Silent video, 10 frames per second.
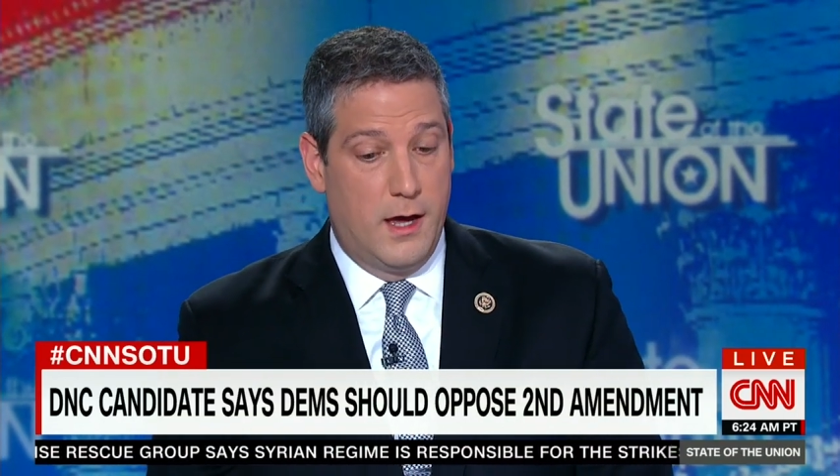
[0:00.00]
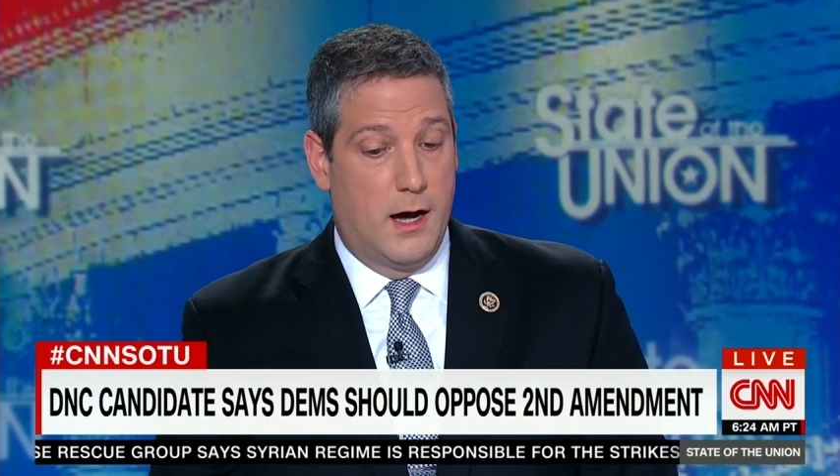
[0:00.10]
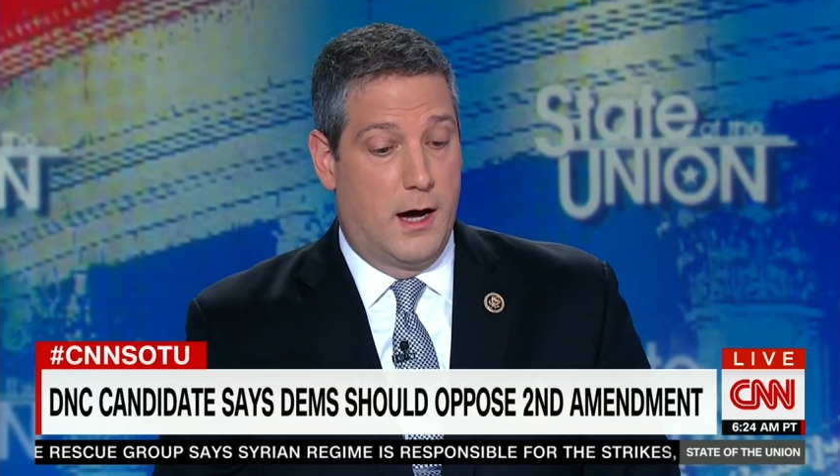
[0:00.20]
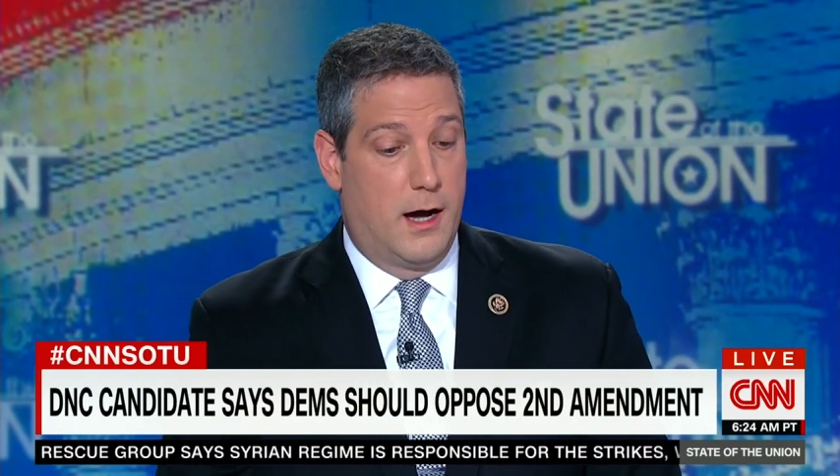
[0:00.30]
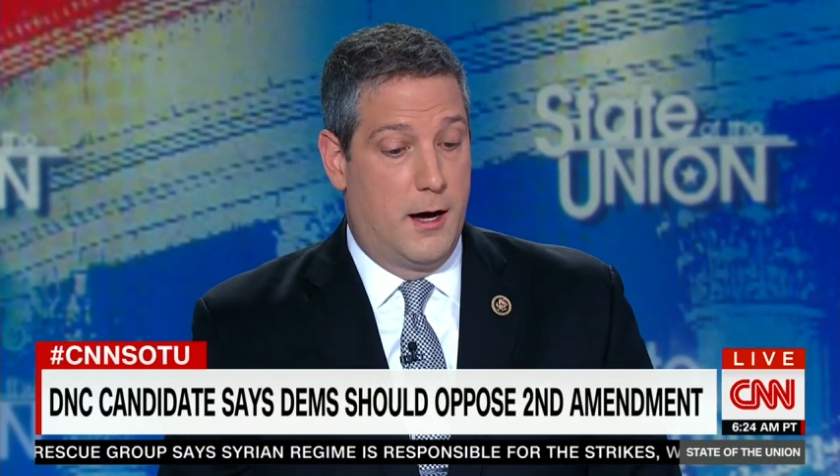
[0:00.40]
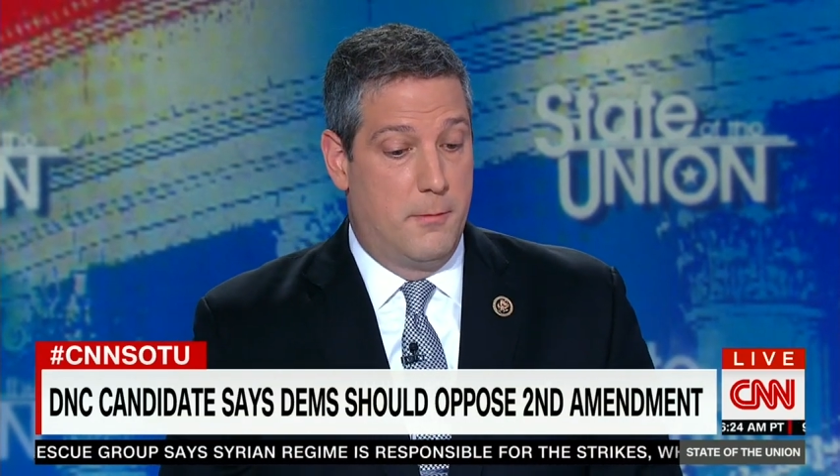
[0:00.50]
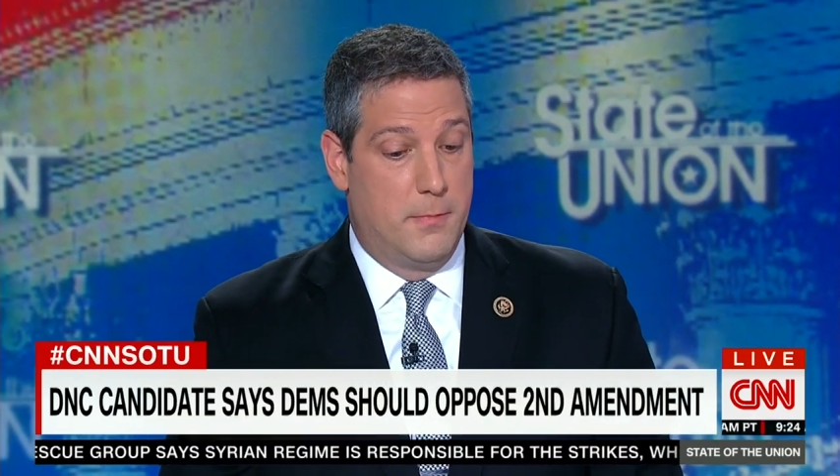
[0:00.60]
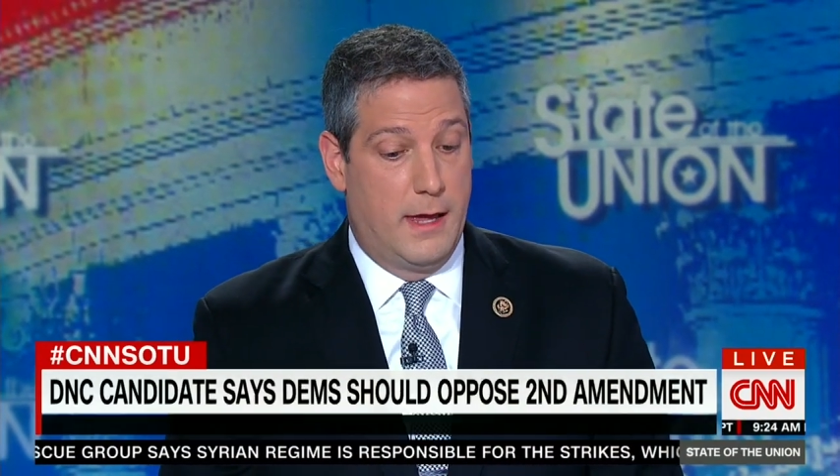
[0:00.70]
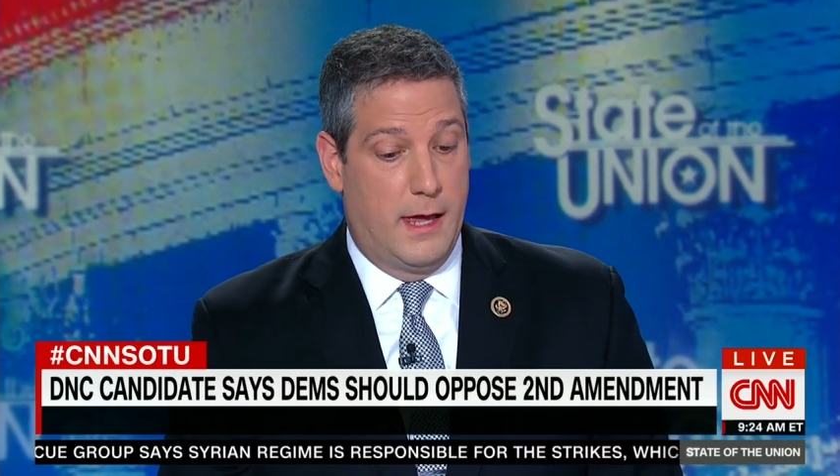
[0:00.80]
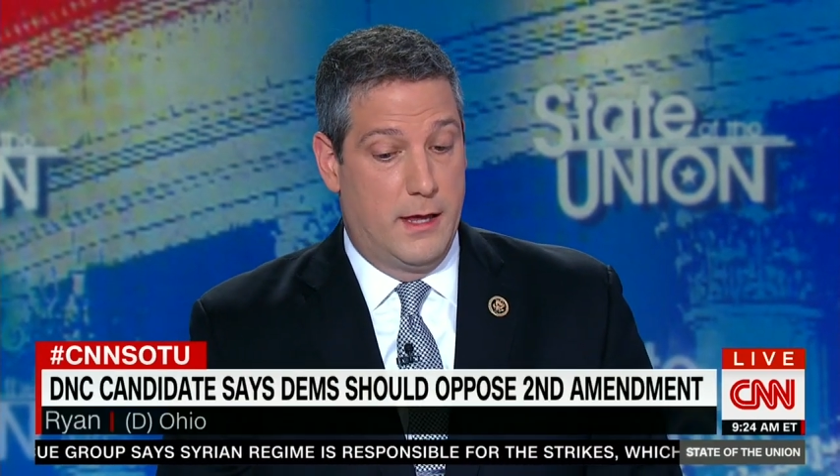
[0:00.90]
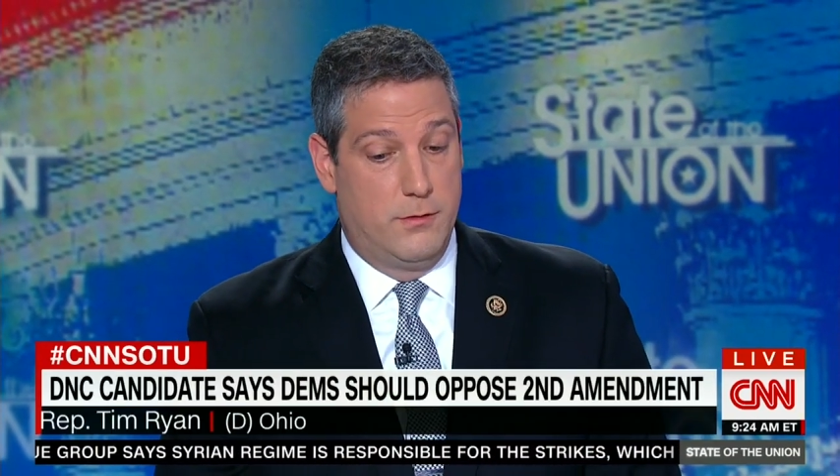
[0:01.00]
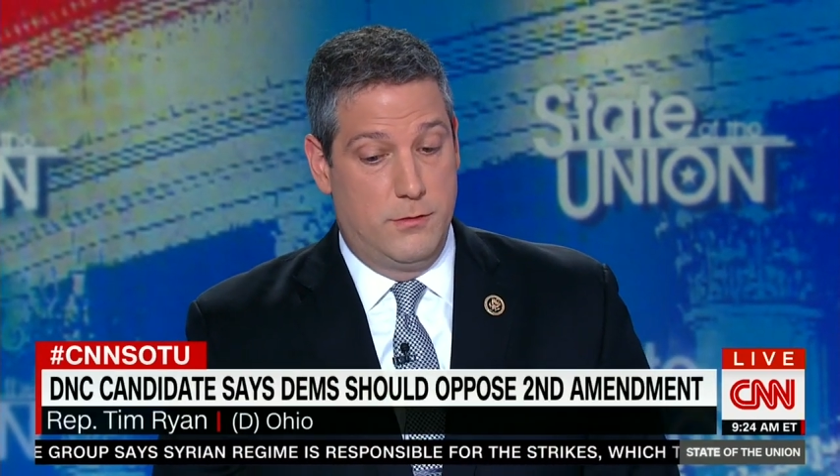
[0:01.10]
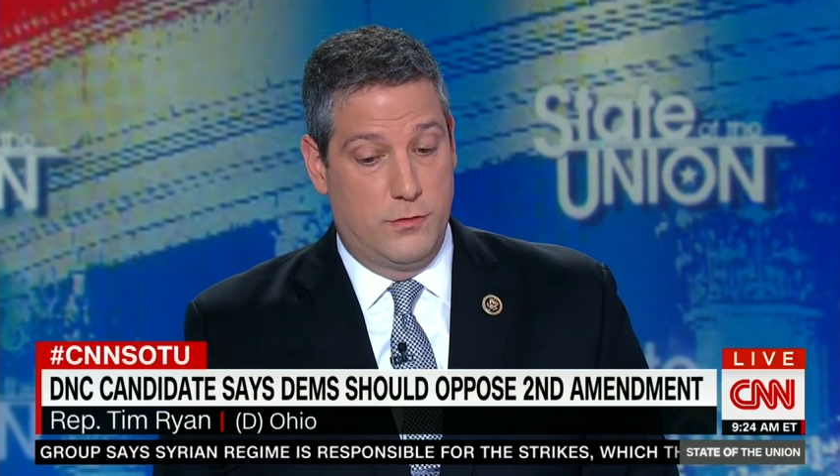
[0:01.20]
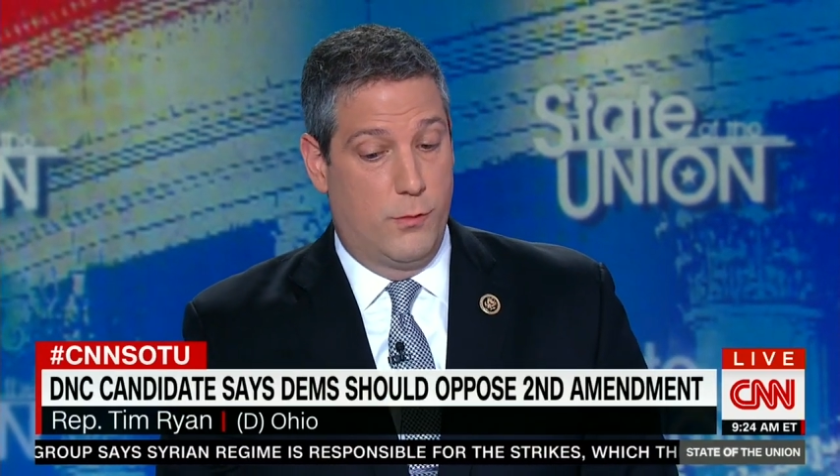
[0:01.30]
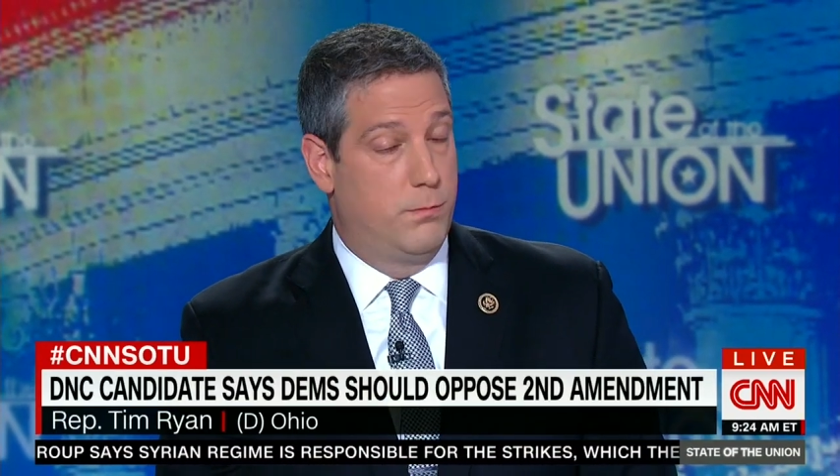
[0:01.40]
Um, and
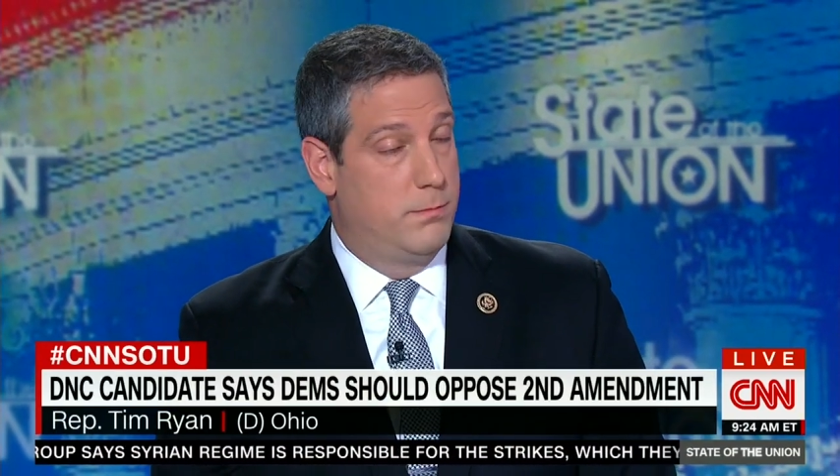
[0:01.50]
so